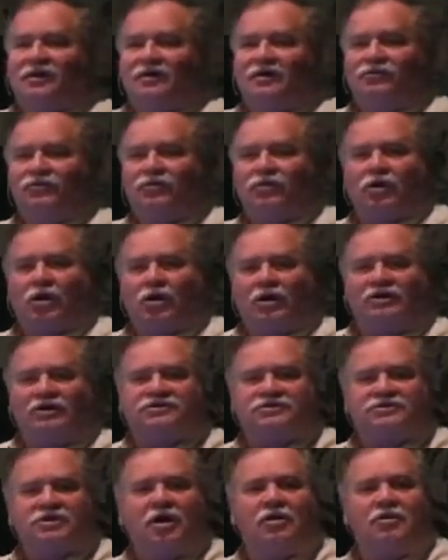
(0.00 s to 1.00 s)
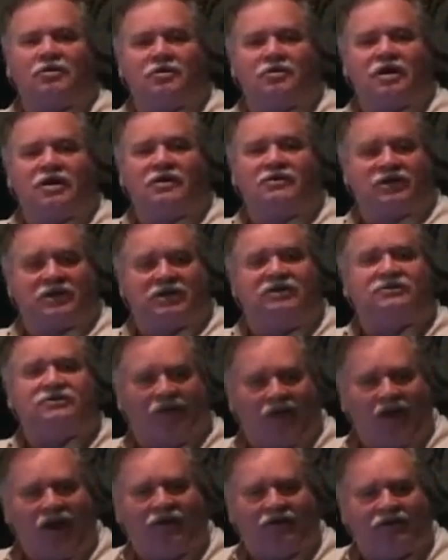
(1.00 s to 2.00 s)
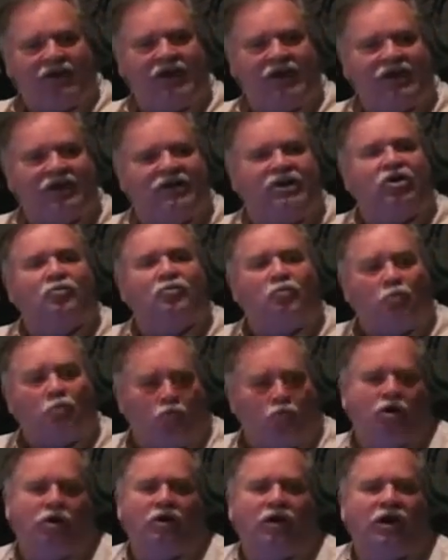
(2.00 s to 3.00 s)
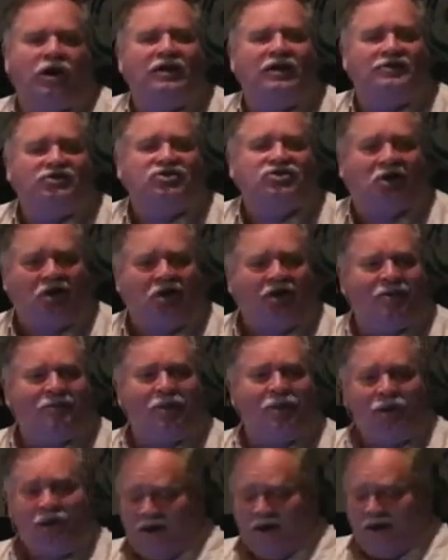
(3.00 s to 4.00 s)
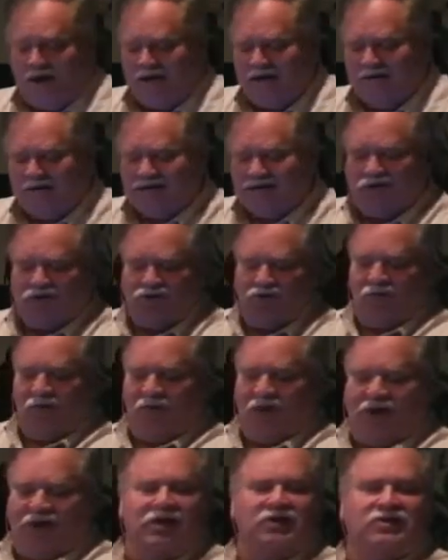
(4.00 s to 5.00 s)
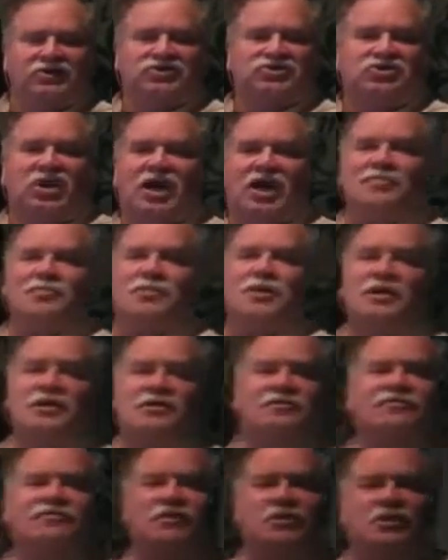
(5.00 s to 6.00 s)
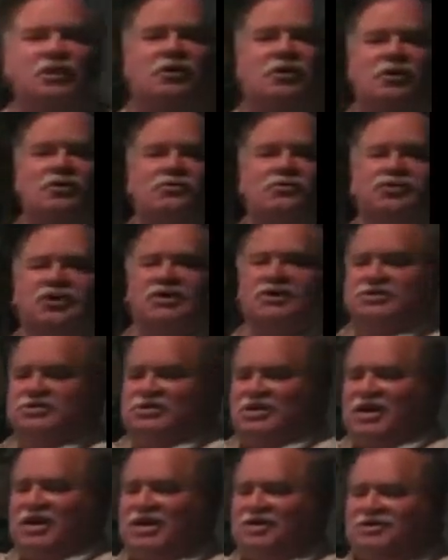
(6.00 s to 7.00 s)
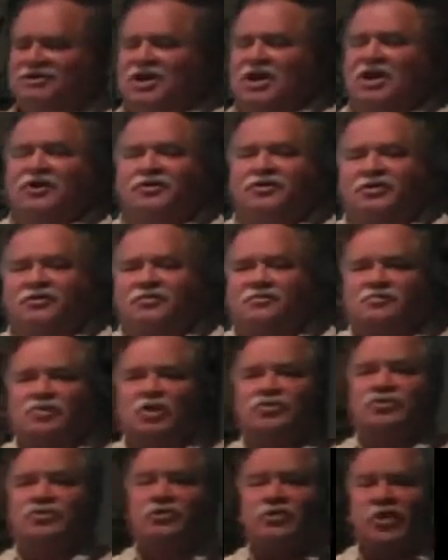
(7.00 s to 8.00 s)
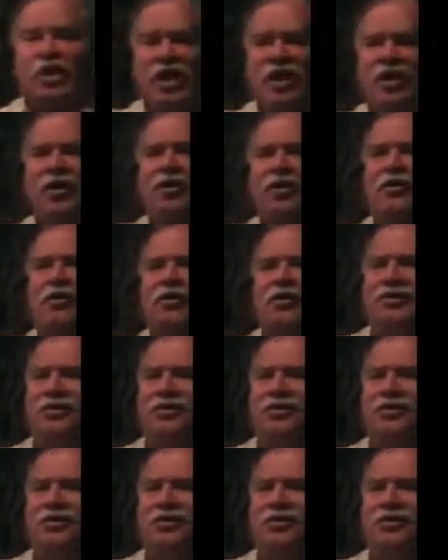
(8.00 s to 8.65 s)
For God has done, he's, he's validating them one last time and still making the statement in the very closing scenes that, that they're there.